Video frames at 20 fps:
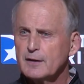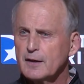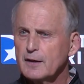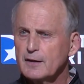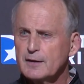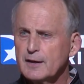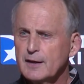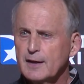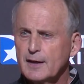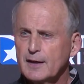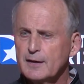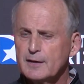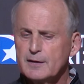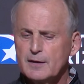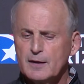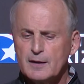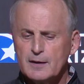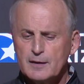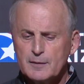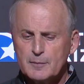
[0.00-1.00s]
again,
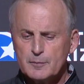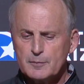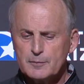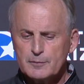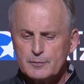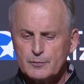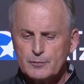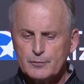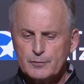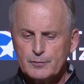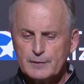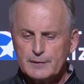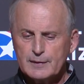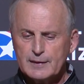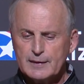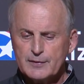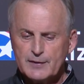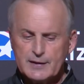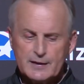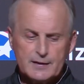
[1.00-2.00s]
um,
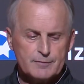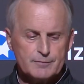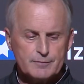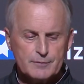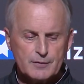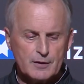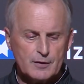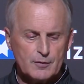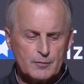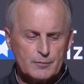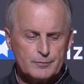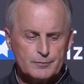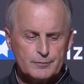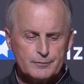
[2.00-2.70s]
I think it. Uh,